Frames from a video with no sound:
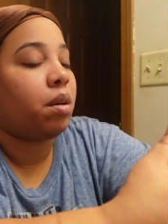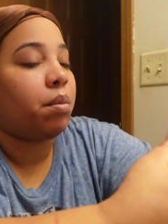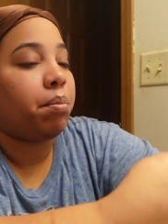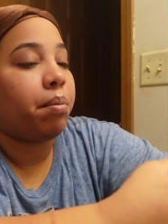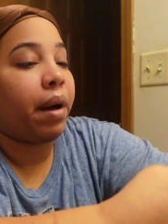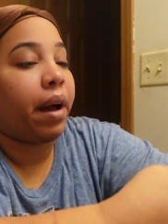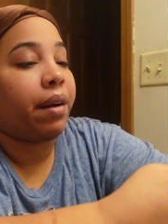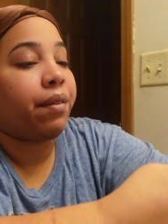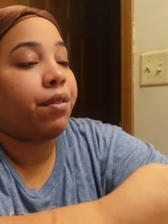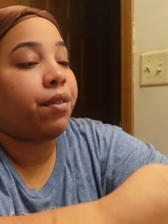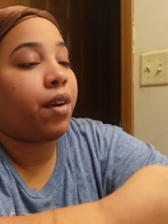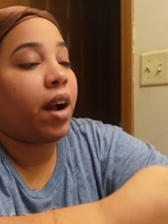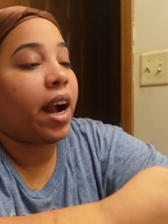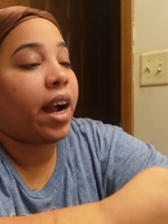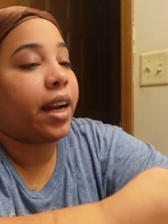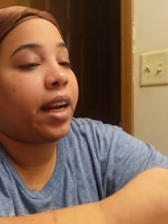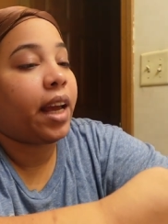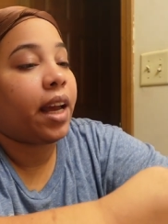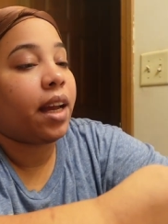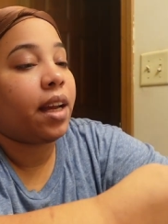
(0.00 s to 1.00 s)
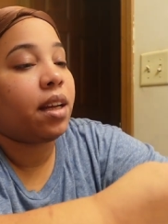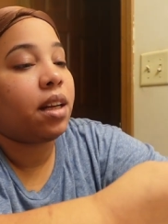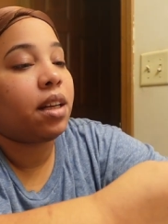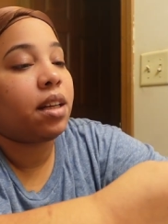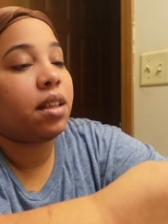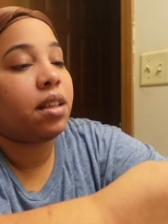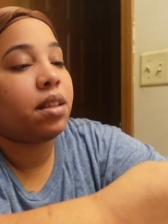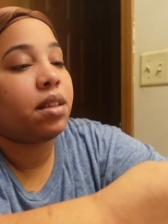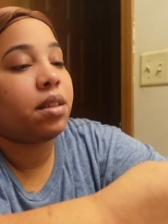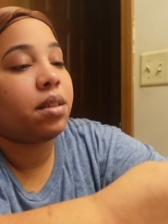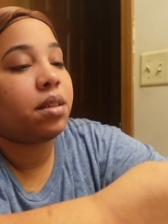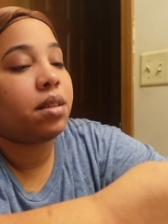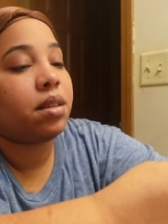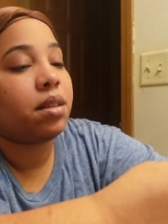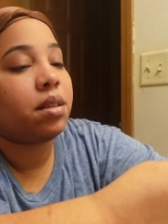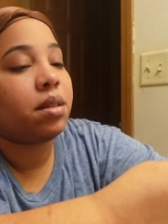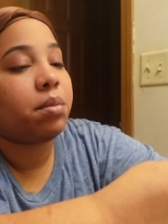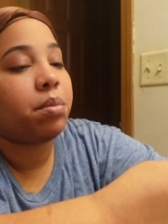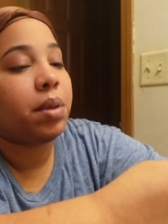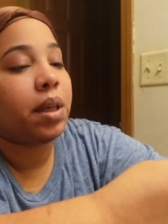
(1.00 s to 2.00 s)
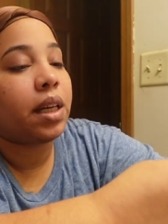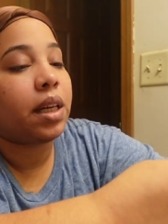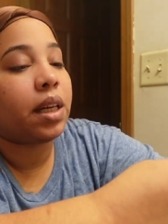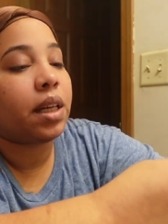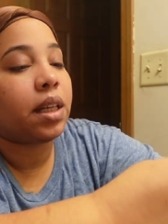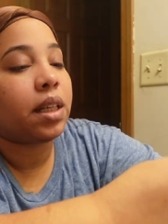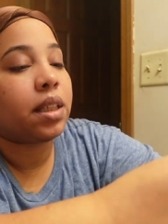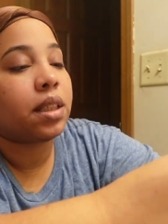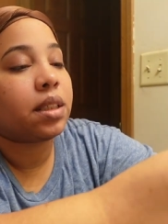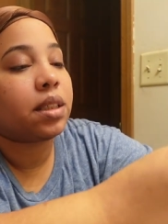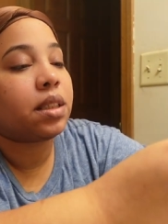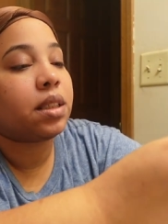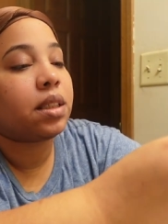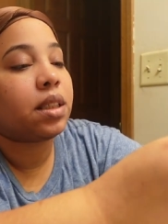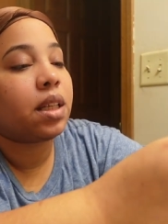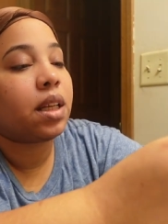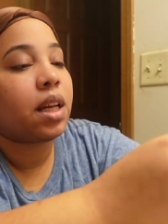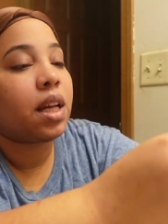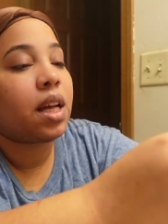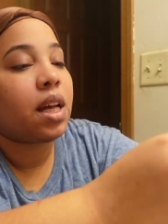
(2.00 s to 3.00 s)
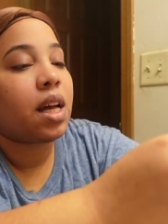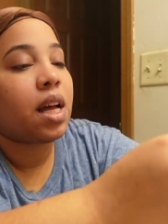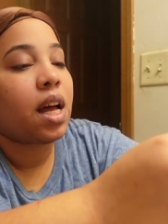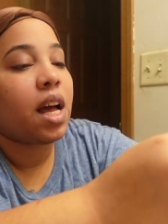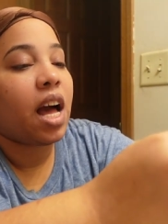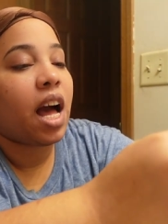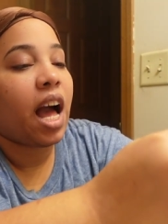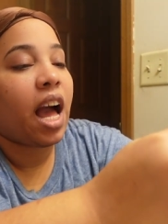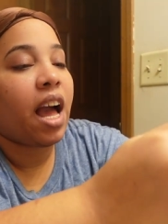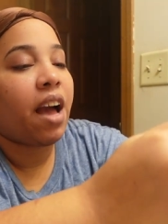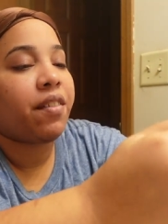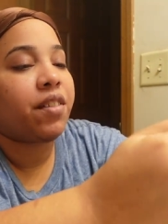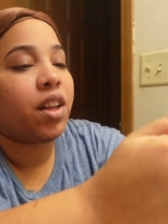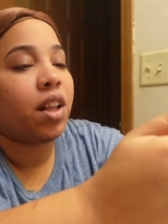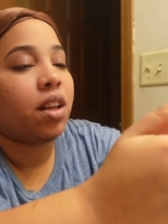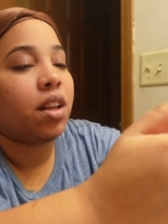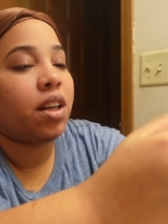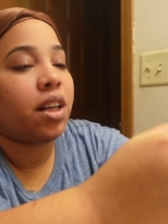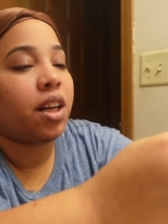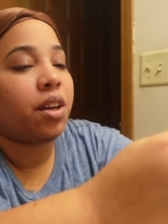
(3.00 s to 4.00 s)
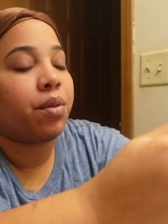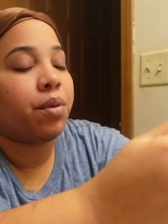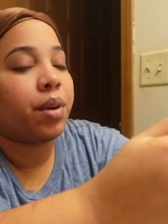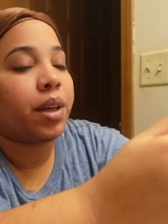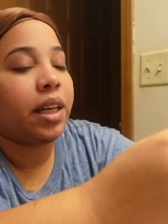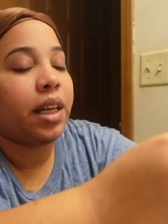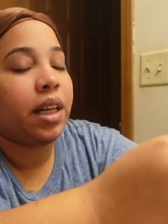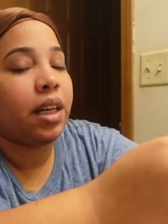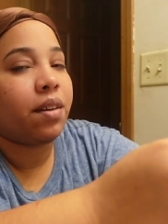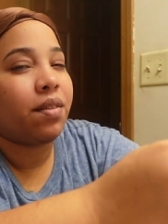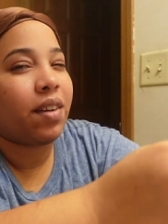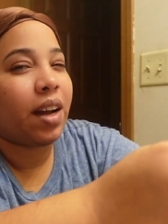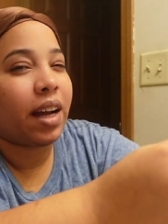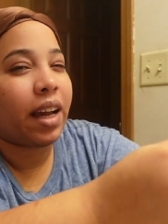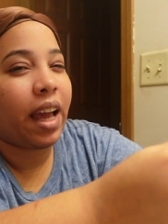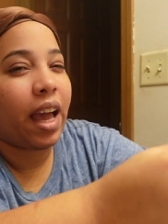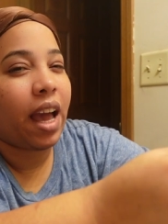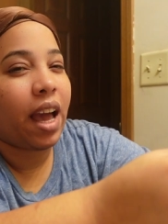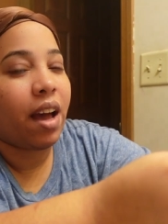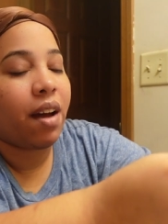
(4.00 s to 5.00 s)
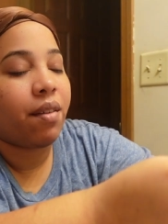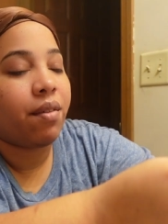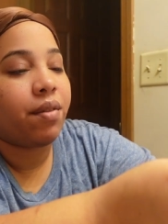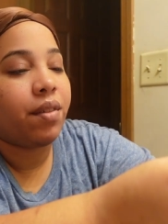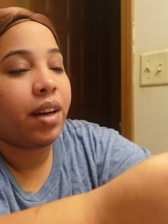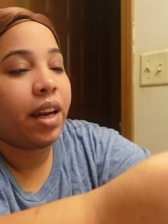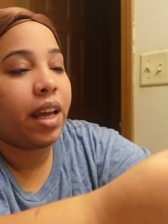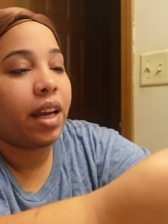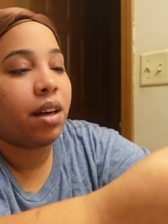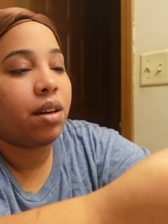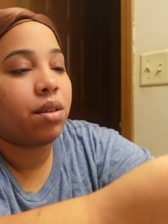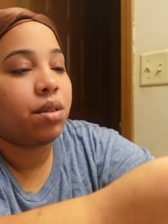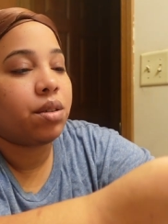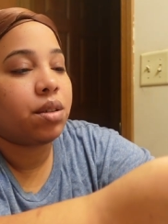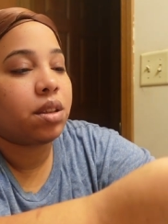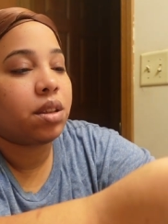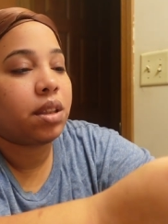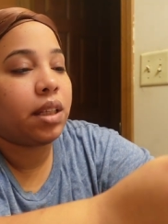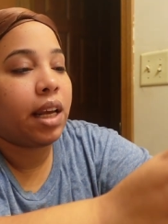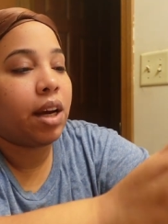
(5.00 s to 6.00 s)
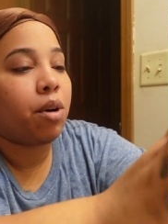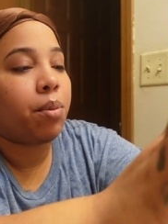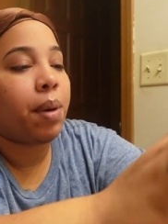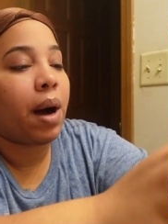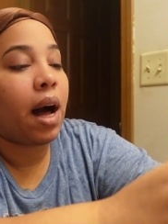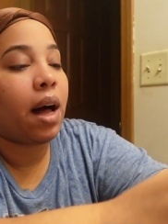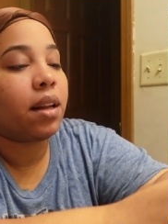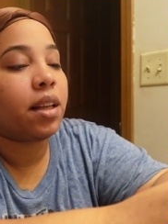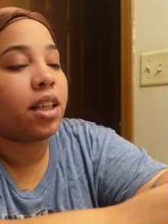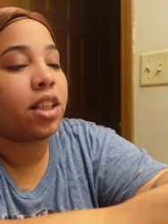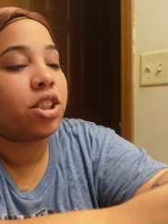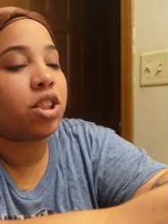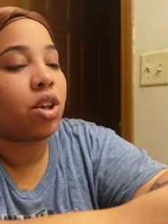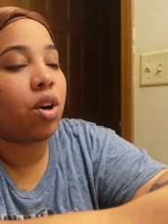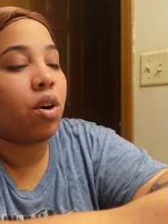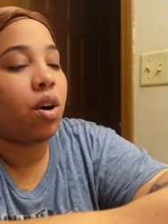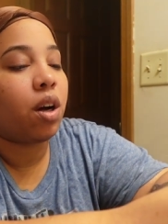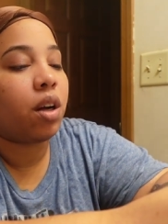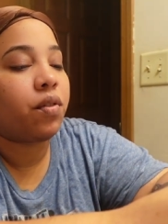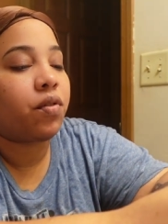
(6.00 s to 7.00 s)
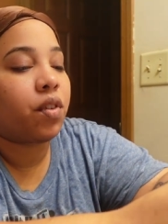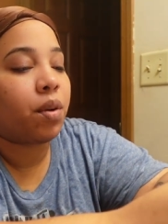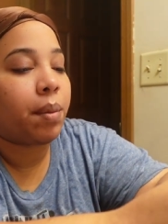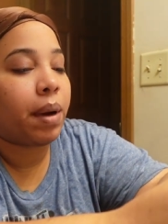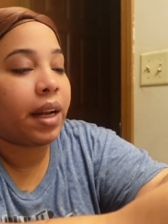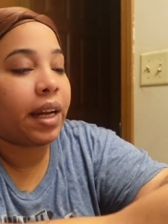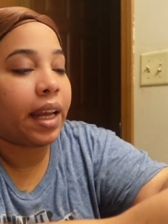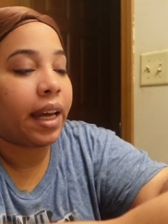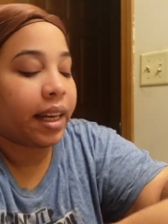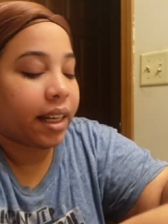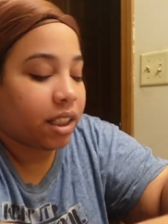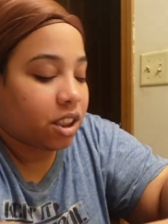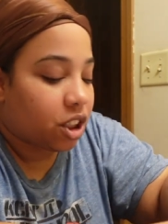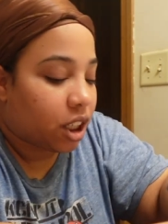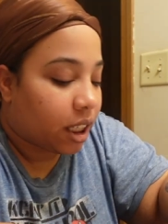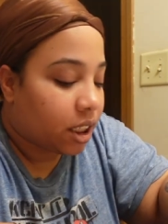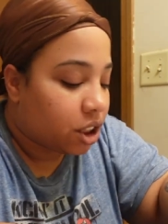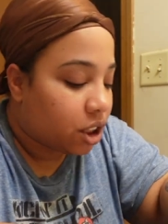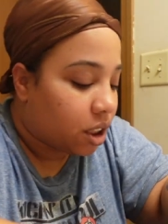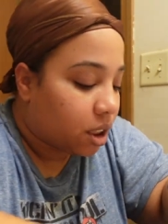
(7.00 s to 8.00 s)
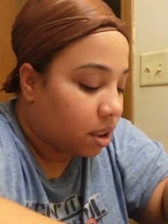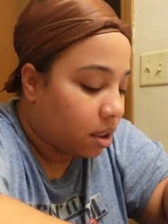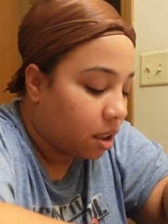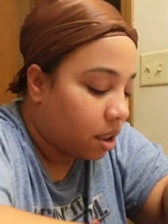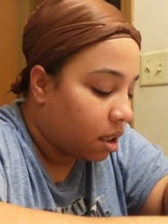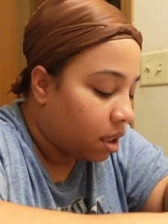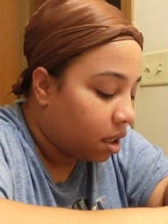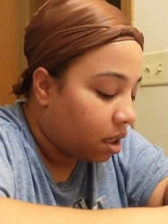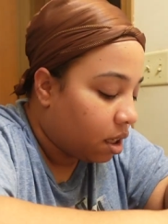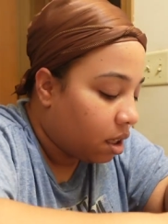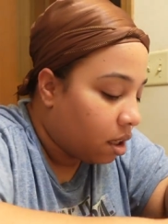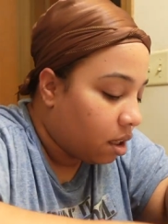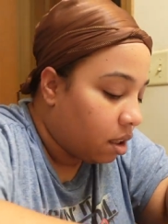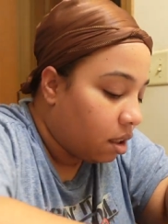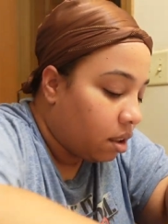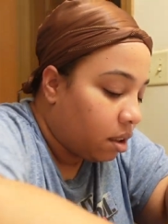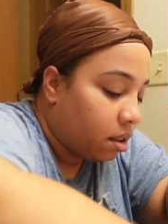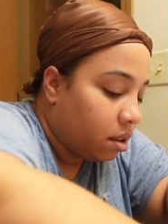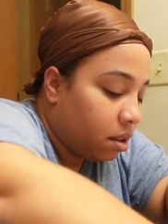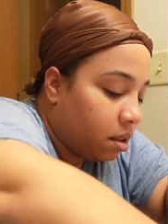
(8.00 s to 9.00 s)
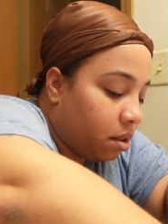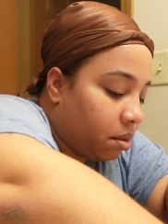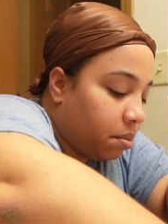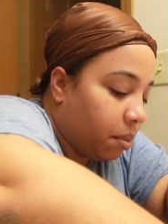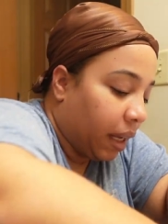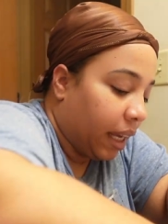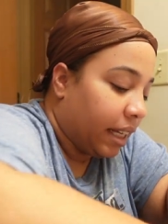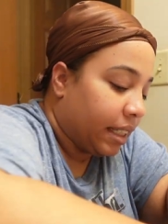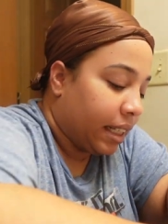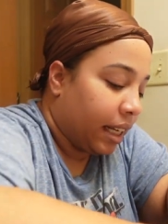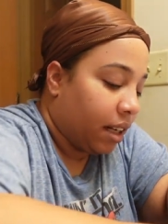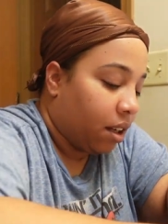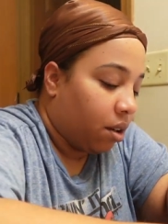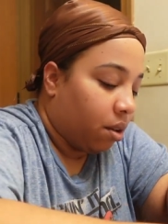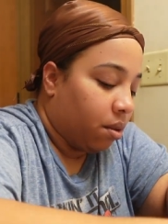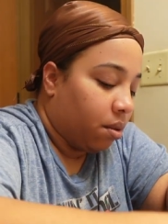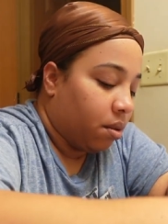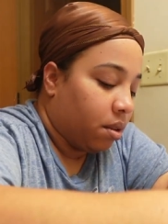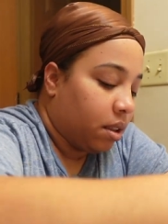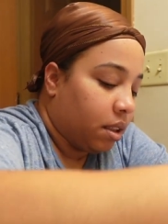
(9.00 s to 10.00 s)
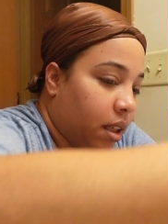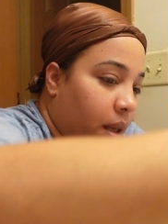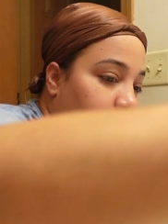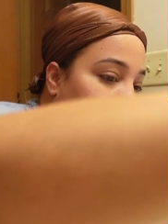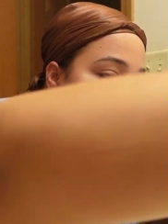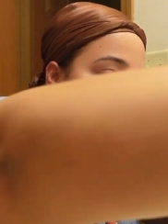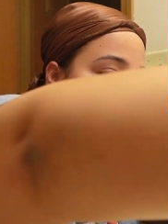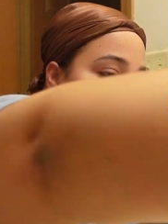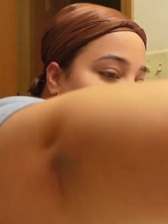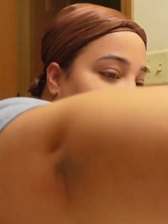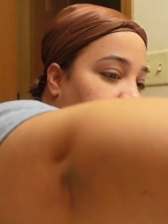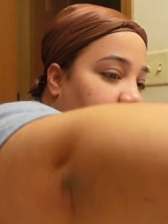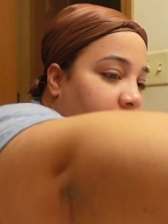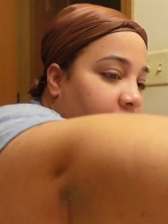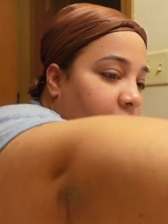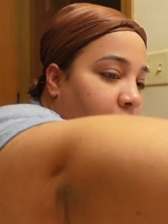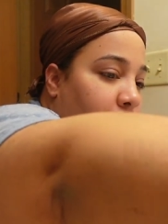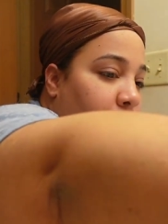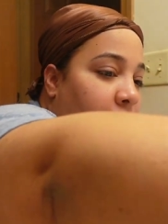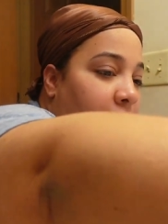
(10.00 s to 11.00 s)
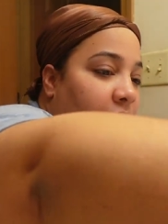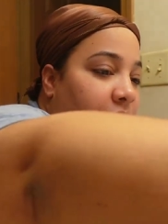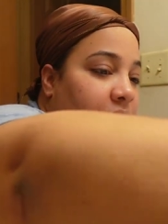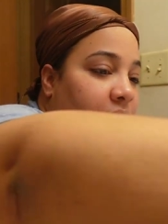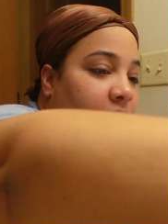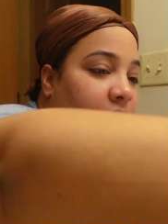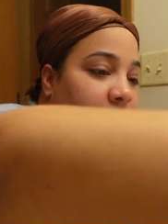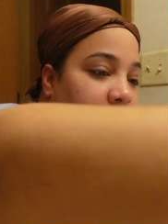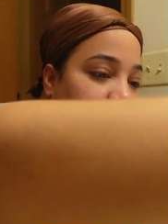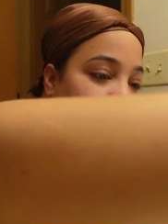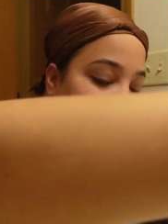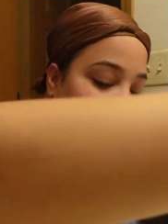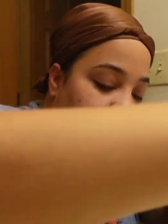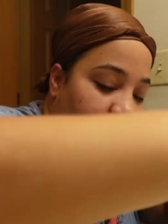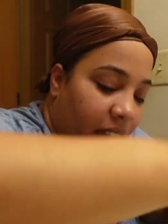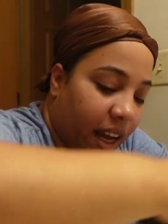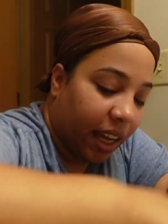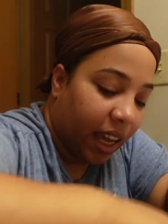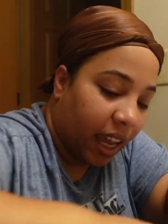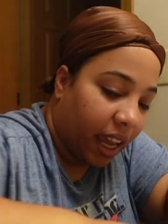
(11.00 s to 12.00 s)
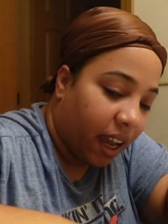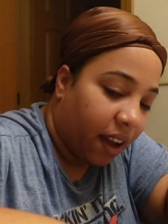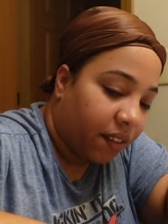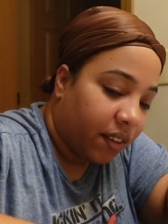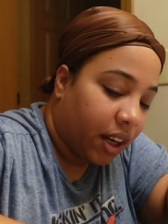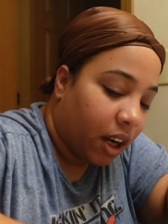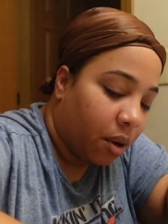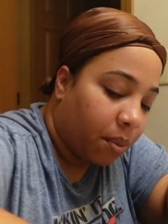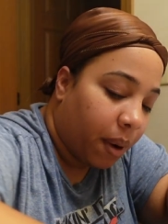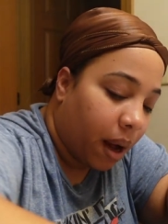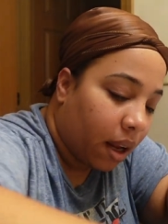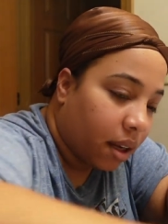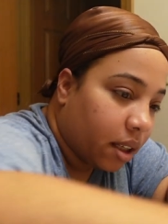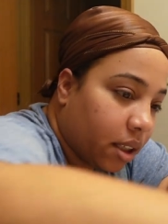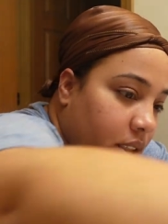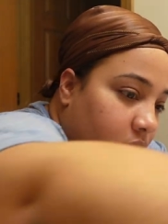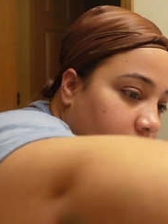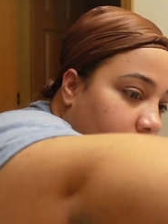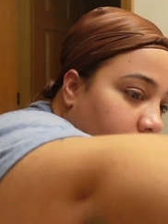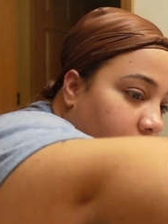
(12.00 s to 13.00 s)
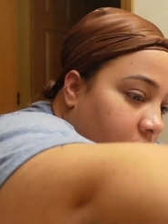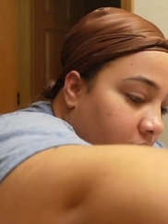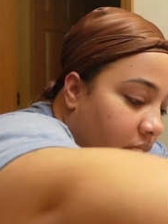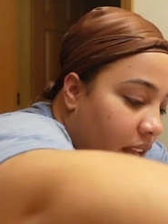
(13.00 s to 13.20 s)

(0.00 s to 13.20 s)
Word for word: by Friday because I have to look and read if I can have nails, nail polish on for my neck injection because I know something that I'm having. I can't have nail polish.